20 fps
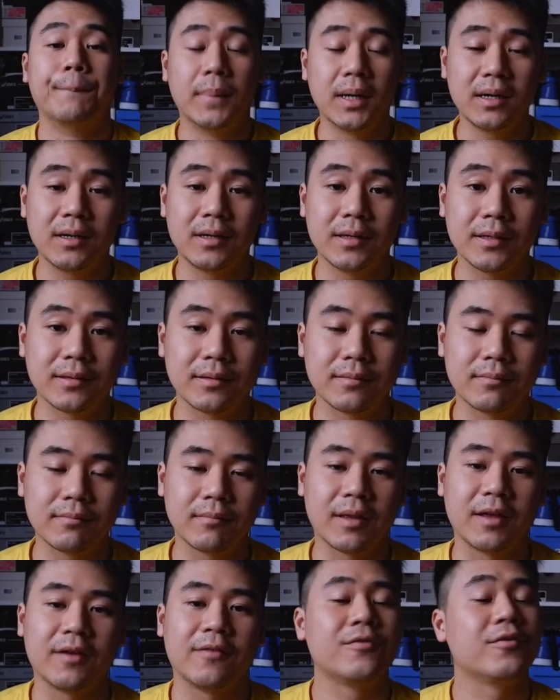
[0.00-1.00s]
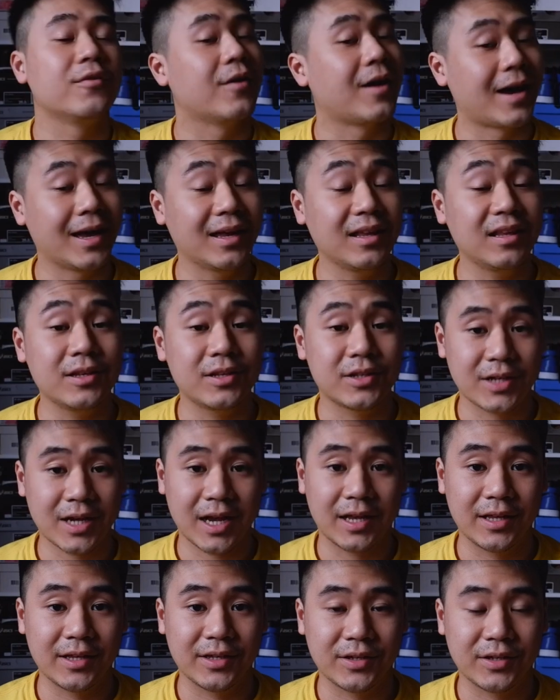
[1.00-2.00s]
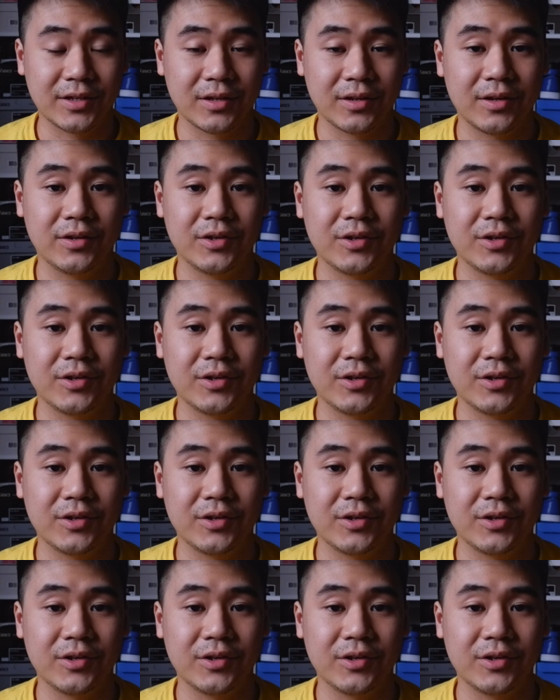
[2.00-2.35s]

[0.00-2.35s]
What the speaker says: but if you had a chance,